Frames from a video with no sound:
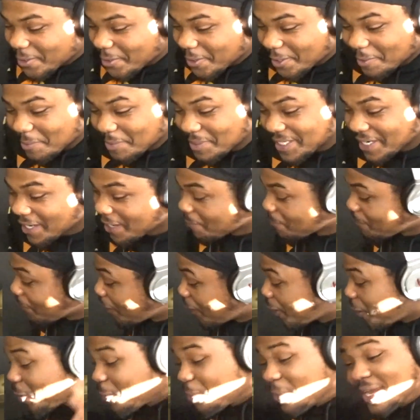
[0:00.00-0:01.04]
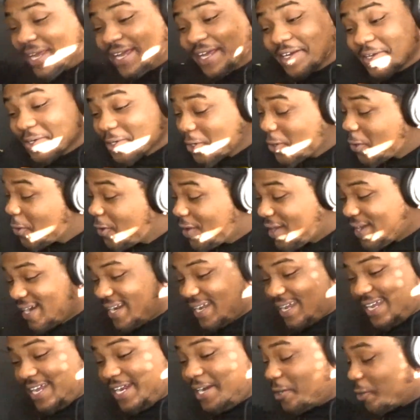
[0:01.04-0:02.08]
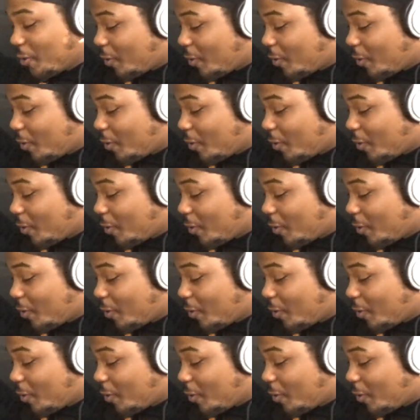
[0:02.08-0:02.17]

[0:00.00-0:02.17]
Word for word: you know what I'm saying? Birdman doing it.